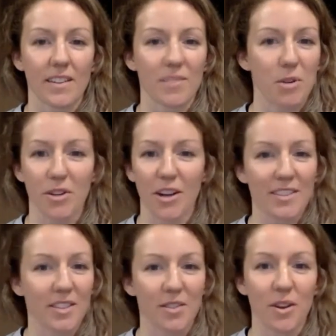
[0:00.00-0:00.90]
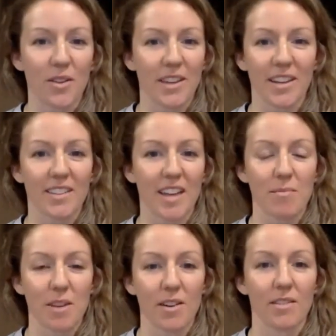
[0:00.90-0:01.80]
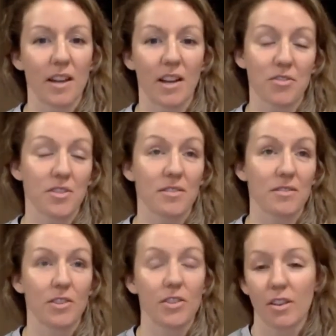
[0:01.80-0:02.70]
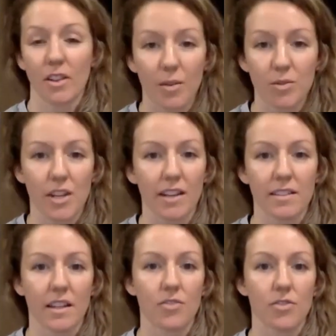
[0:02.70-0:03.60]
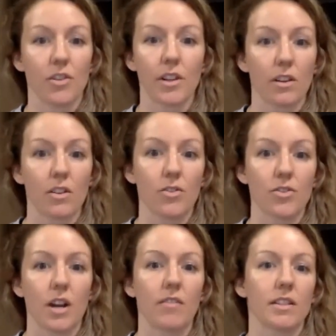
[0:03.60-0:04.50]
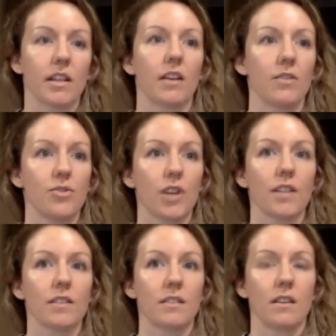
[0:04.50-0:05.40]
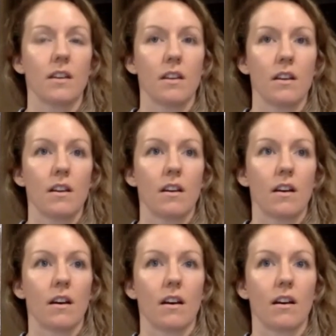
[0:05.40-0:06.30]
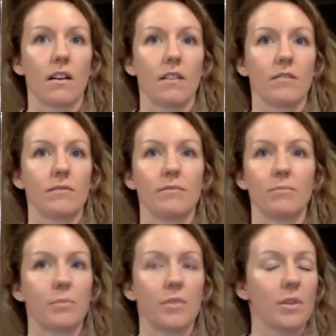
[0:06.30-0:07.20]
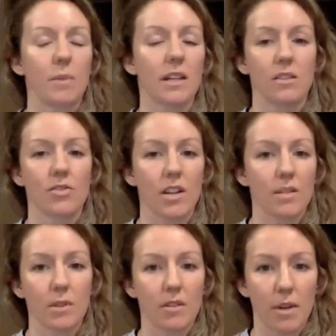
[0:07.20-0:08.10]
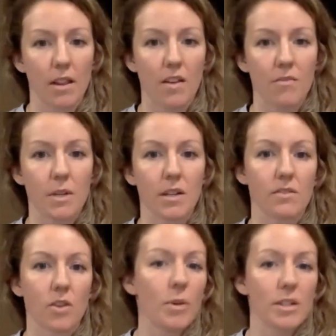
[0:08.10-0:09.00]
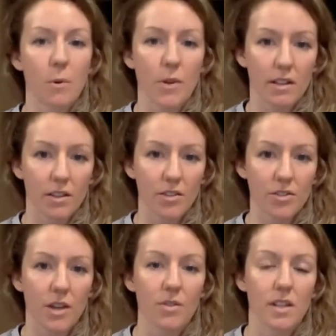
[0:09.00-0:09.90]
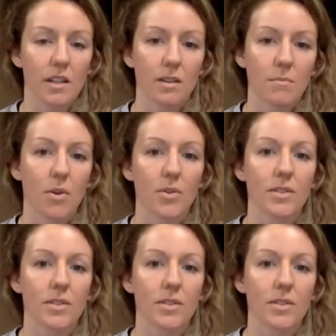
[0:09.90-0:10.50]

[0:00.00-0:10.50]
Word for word: progressing throughout that time there, and actually learning the language. Like I said, just learning the culture. Obviously, I had to adjust uh, the biggest adjustment of my life because nobody spoke English. So that was like the oh, most.